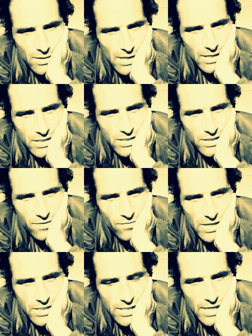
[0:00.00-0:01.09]
Not just an
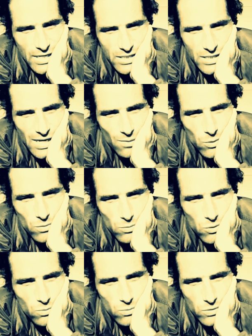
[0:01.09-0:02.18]
investigation that won't
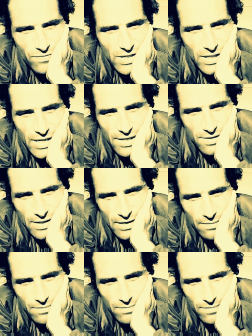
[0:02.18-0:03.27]
reveal anything.
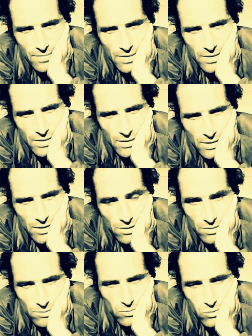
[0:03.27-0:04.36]

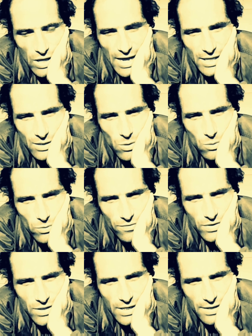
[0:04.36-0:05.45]
Likely won't
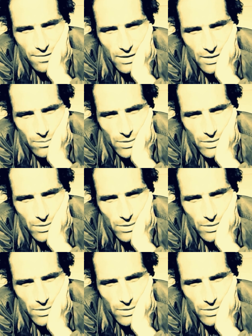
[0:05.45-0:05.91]
reveal anything.